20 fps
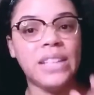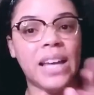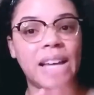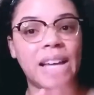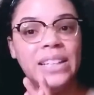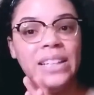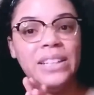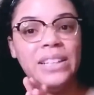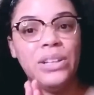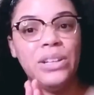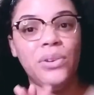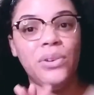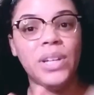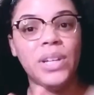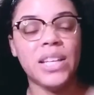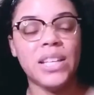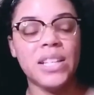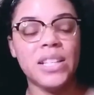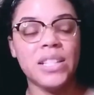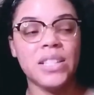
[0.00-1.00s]
I didn't
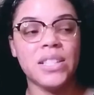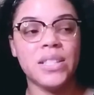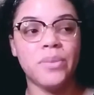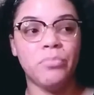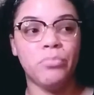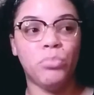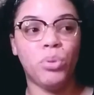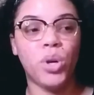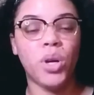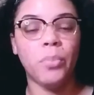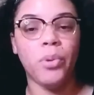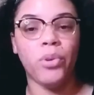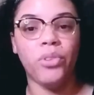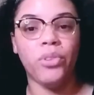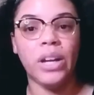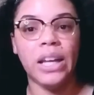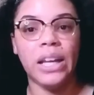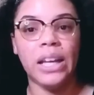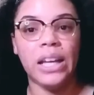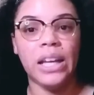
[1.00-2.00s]
notice poor
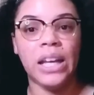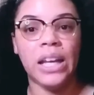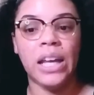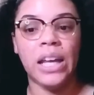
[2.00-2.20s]
Marie,